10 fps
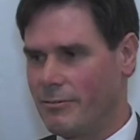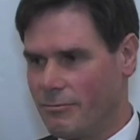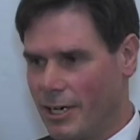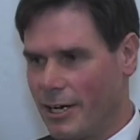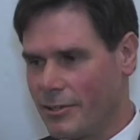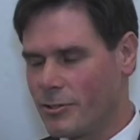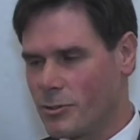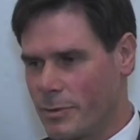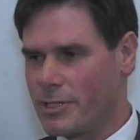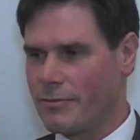rather than
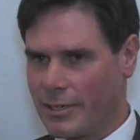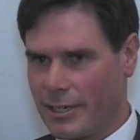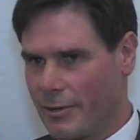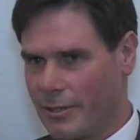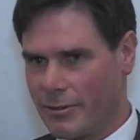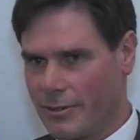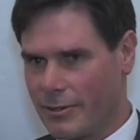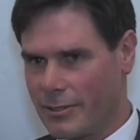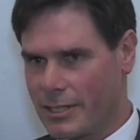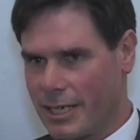specifically whether or not
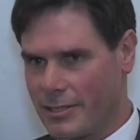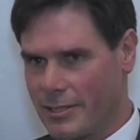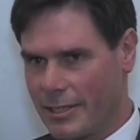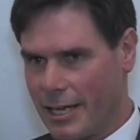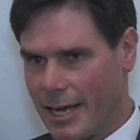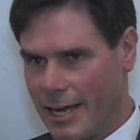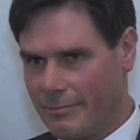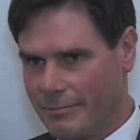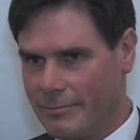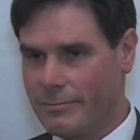there's cancer there.
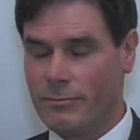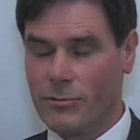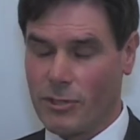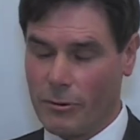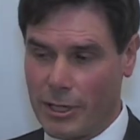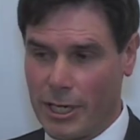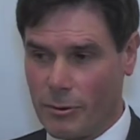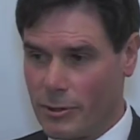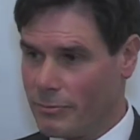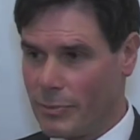So we know with